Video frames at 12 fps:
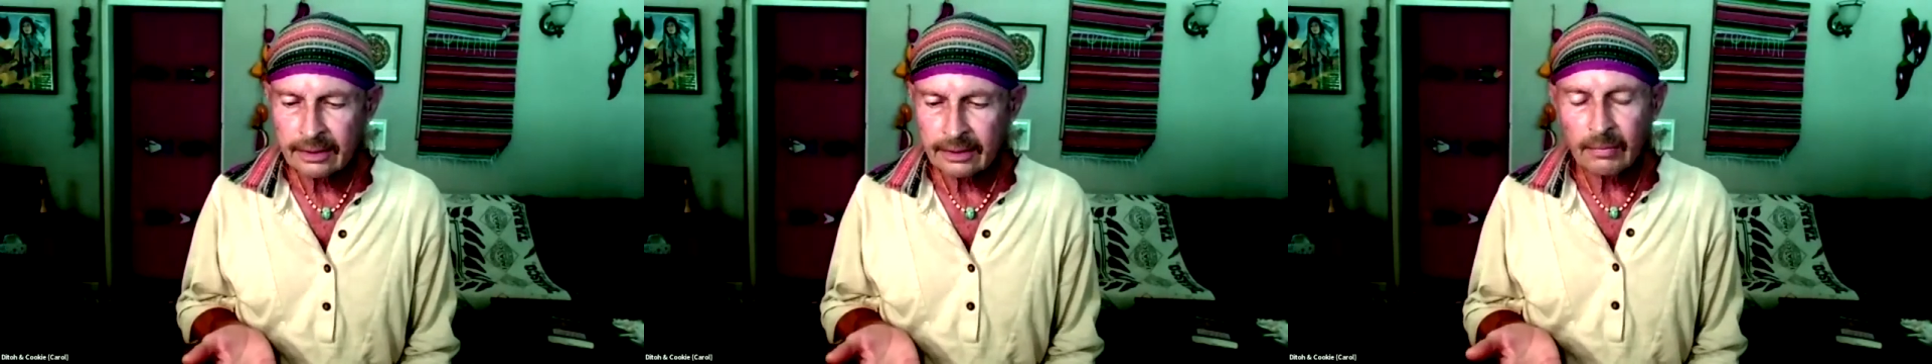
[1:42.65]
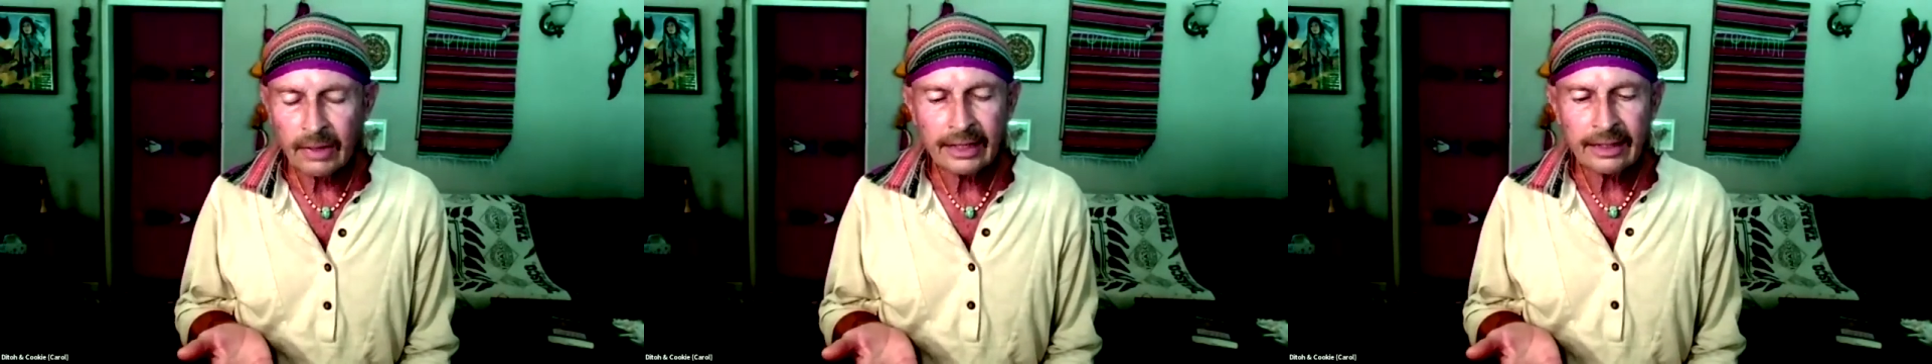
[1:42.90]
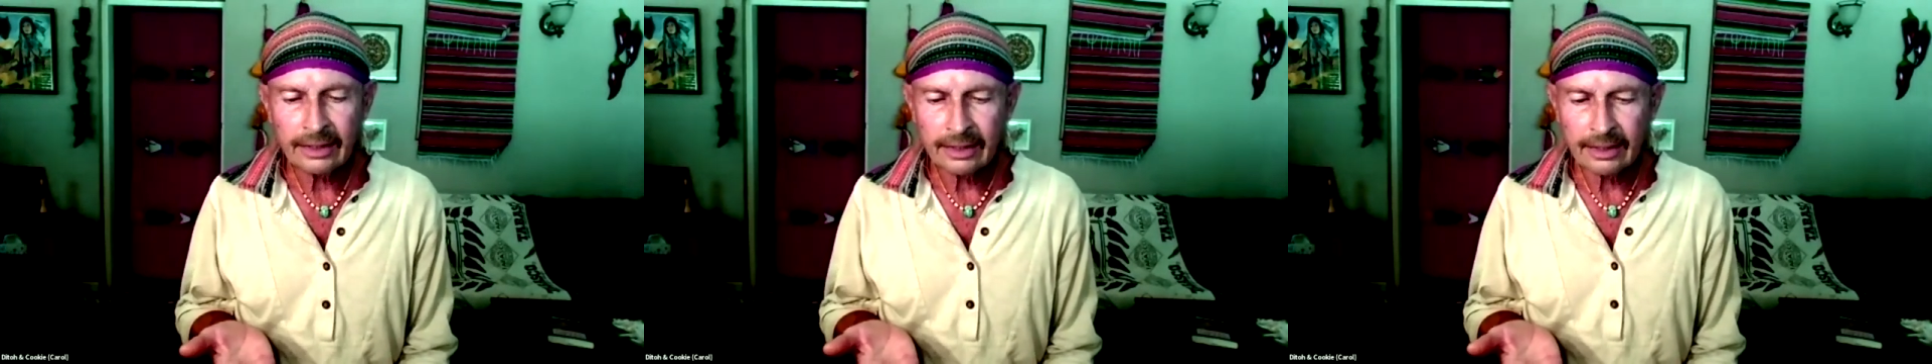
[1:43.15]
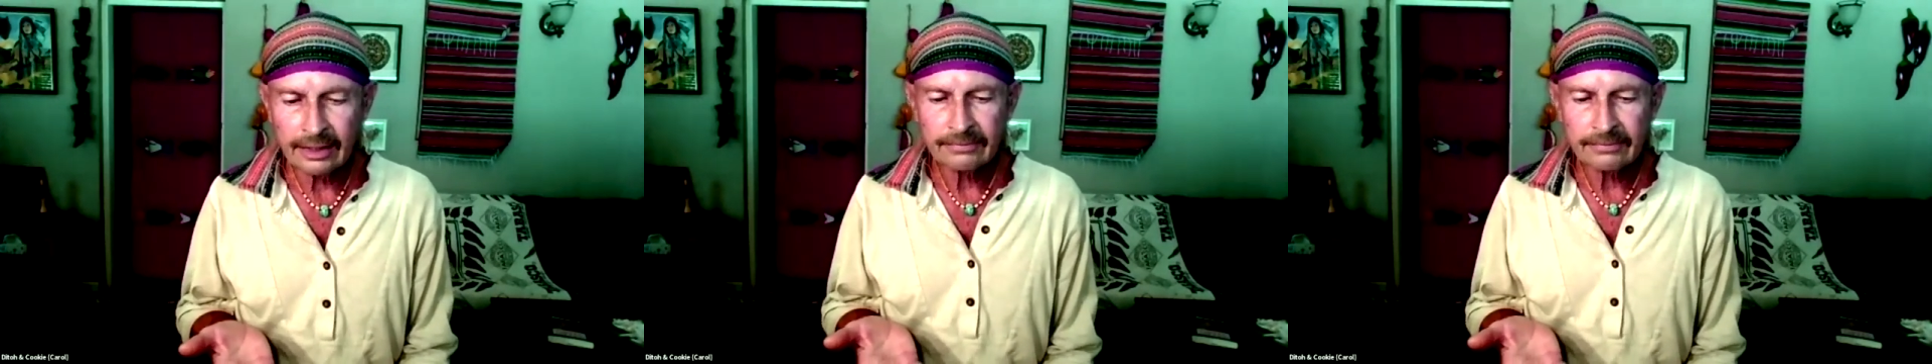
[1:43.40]
my
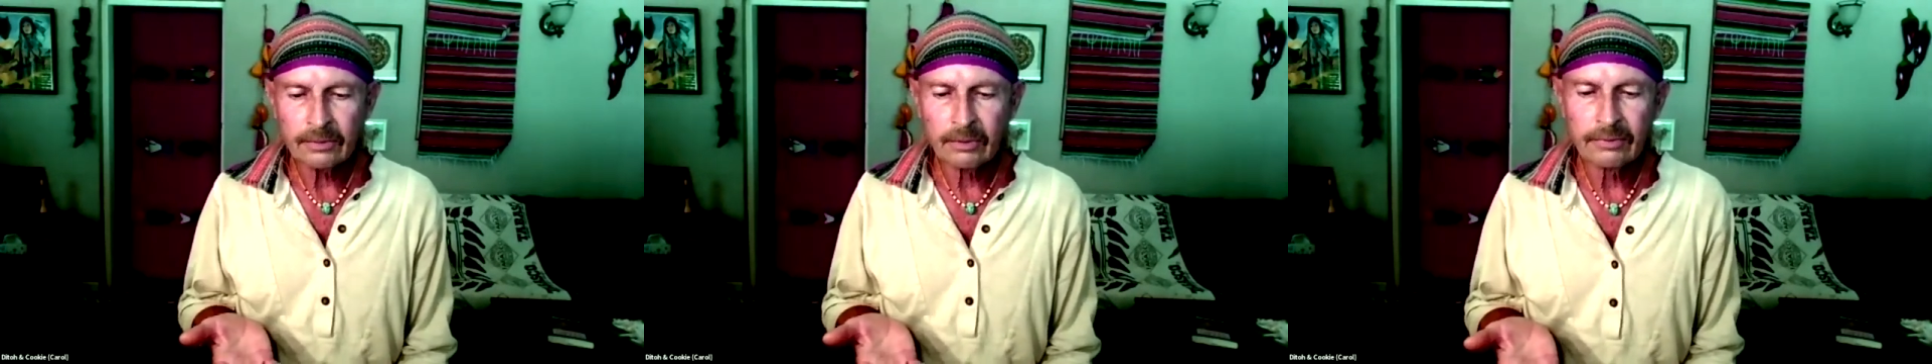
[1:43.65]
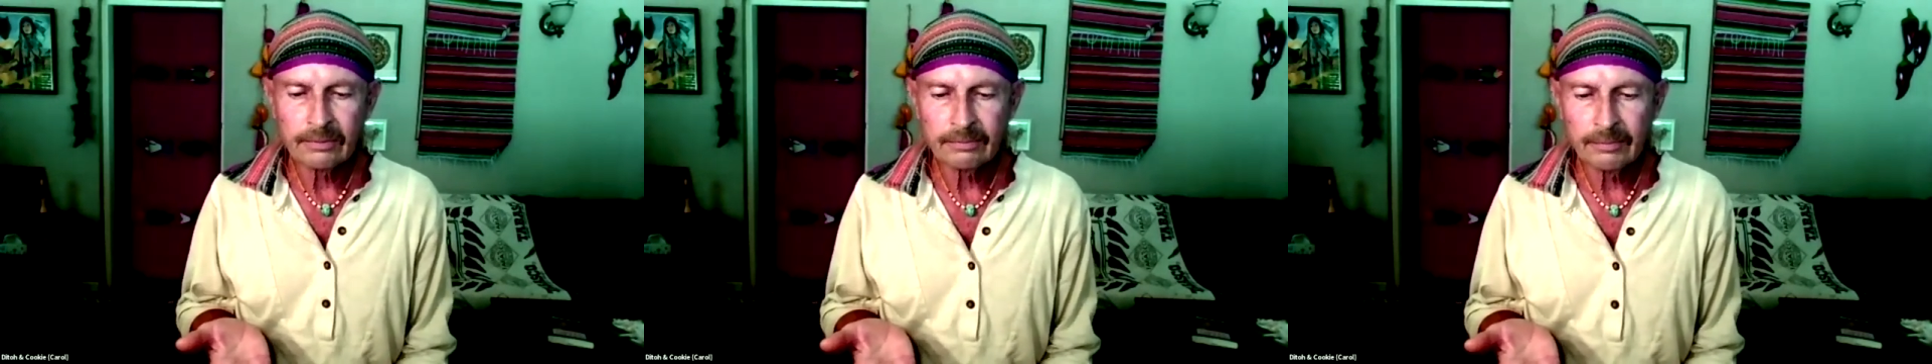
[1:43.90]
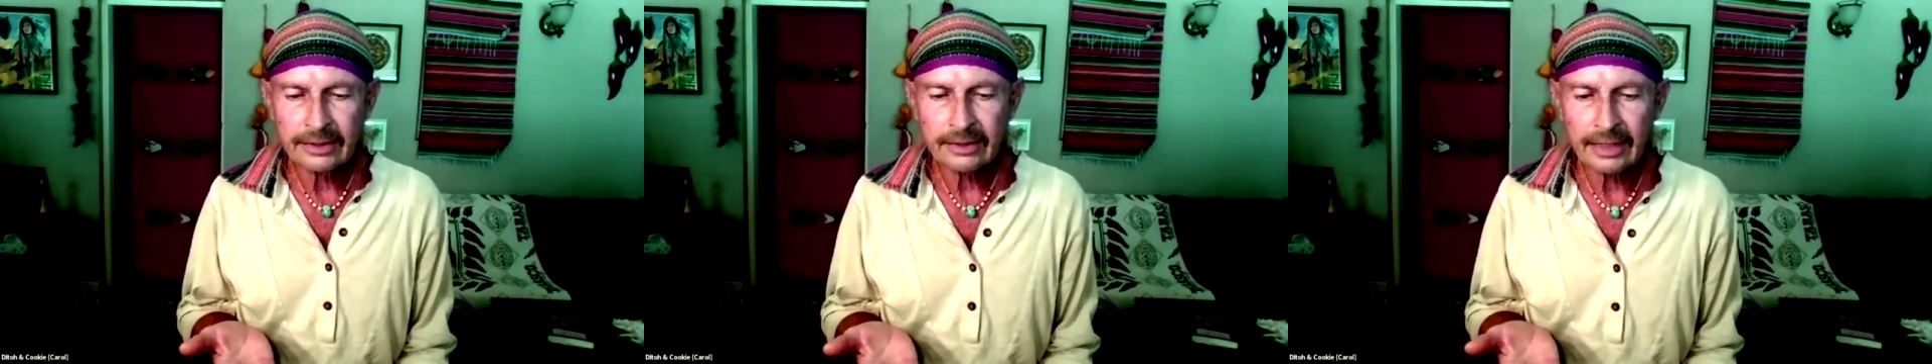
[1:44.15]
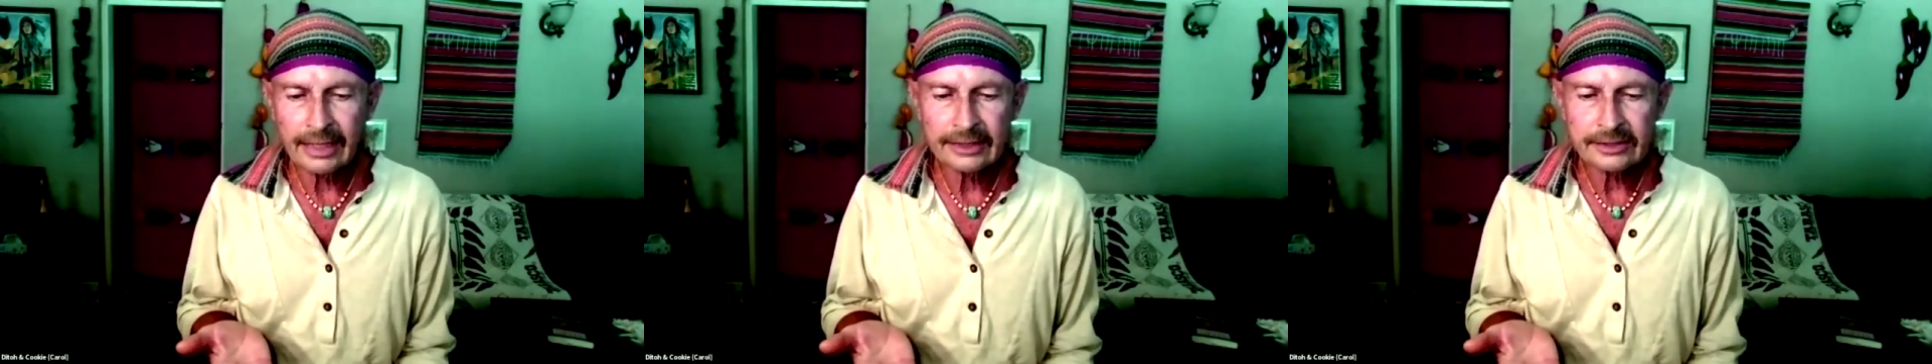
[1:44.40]
life over about the
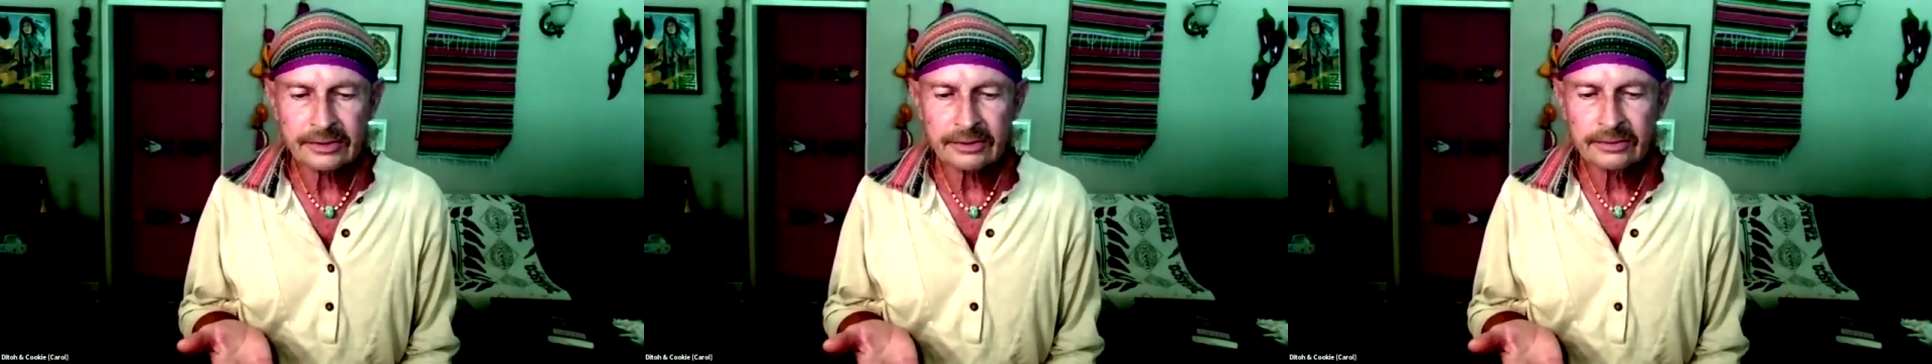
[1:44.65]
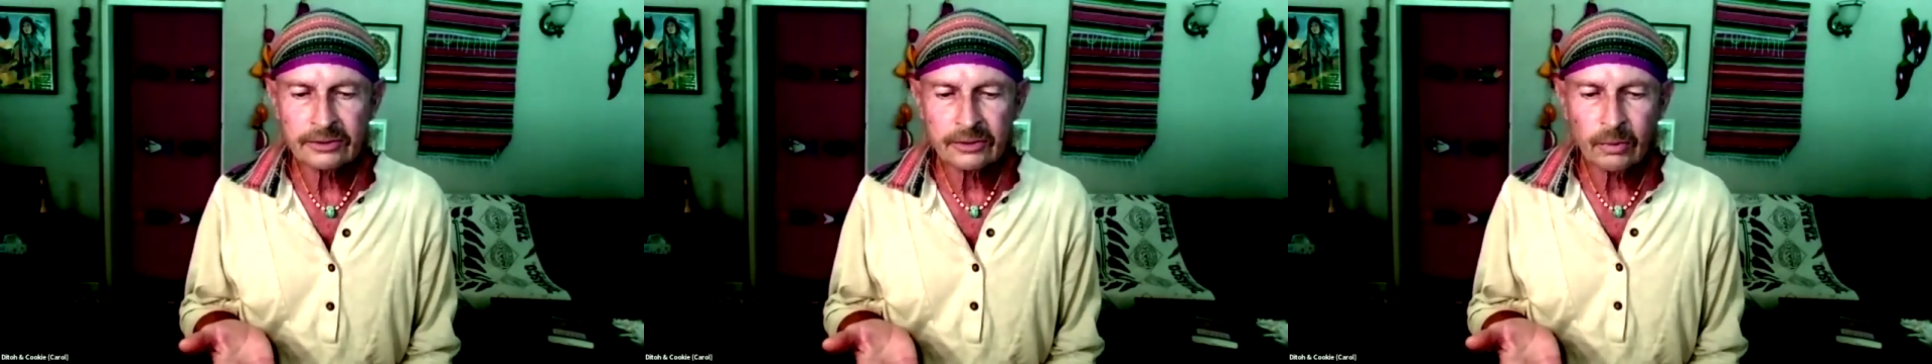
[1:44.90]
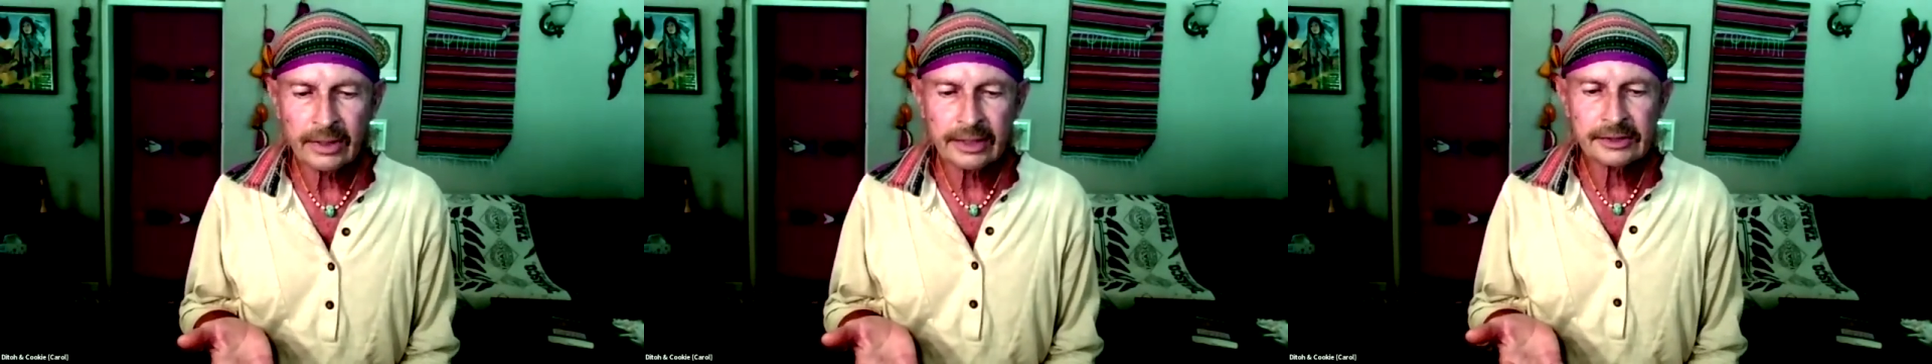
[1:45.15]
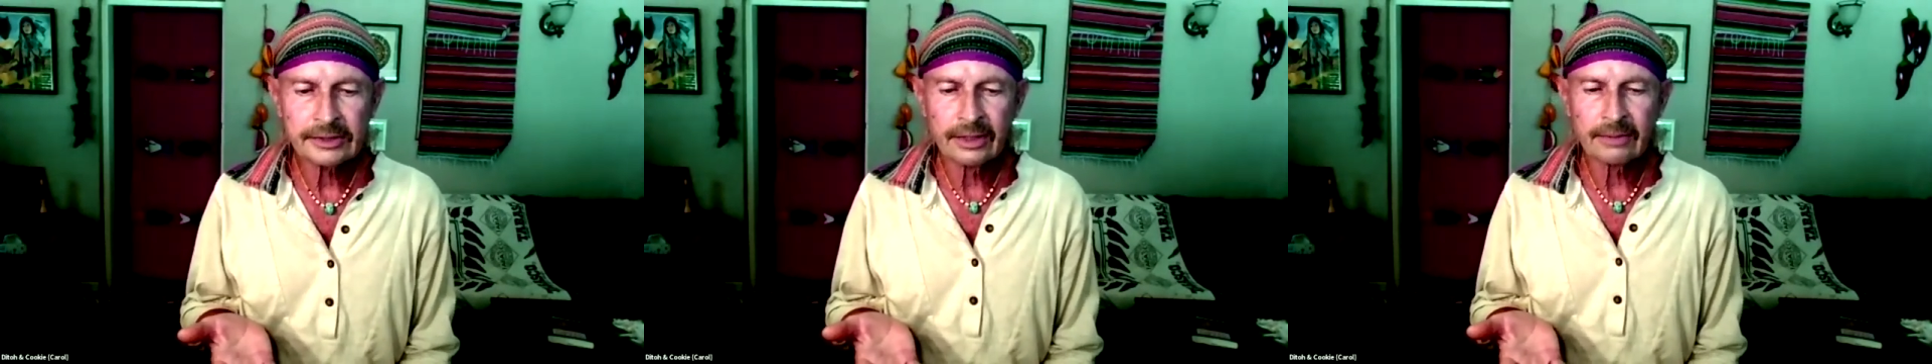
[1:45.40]
last 20
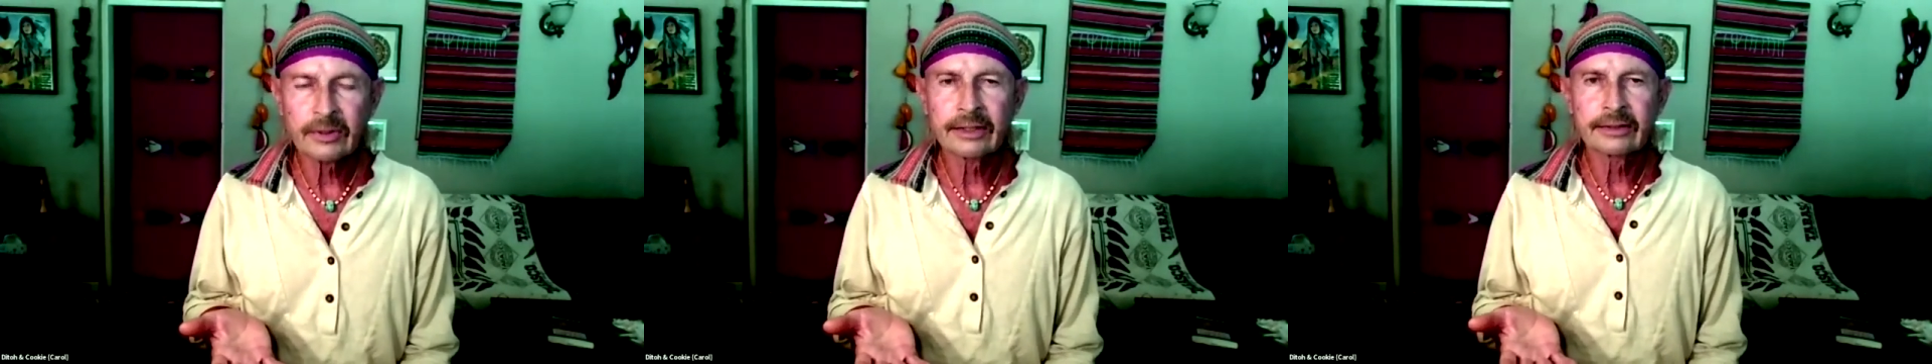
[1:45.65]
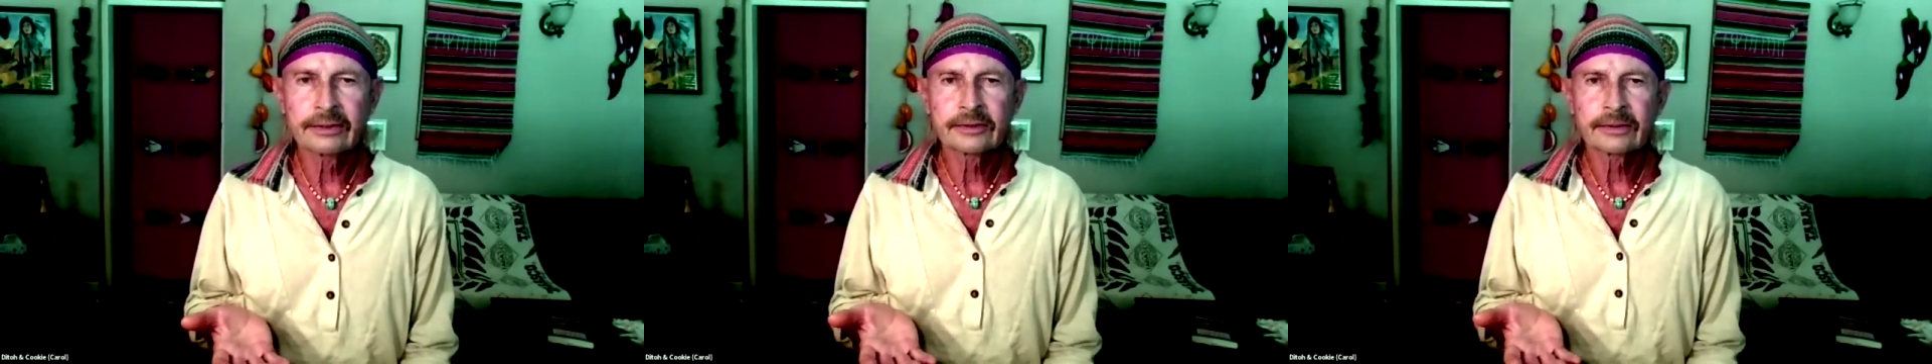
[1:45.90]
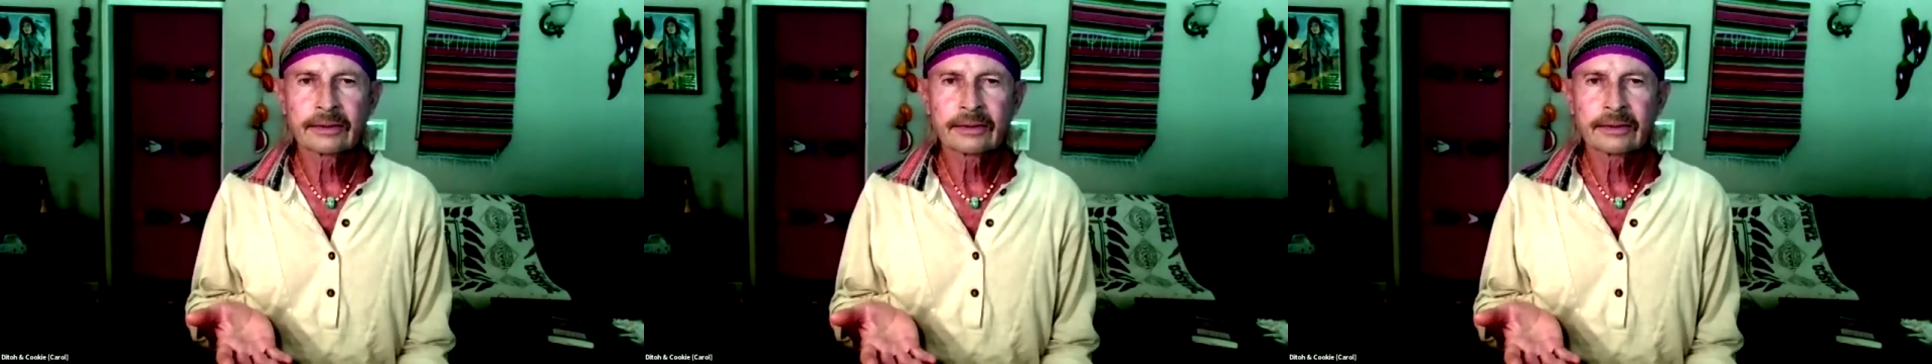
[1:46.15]
some years.